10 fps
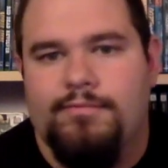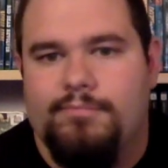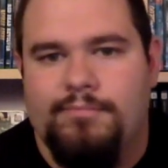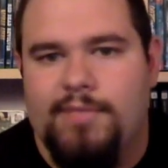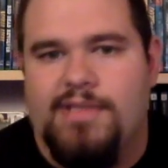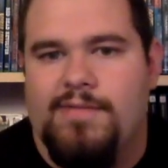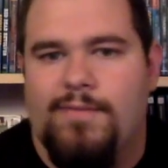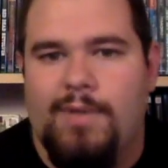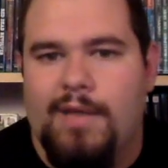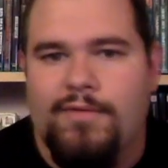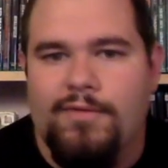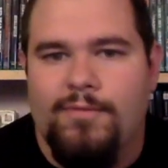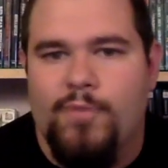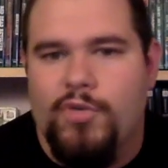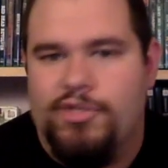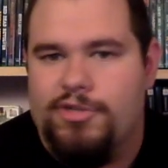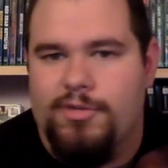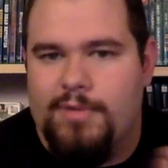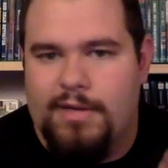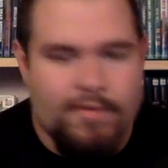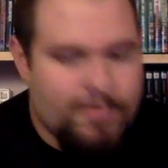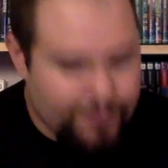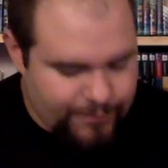because of whatever, of moisture or whatever.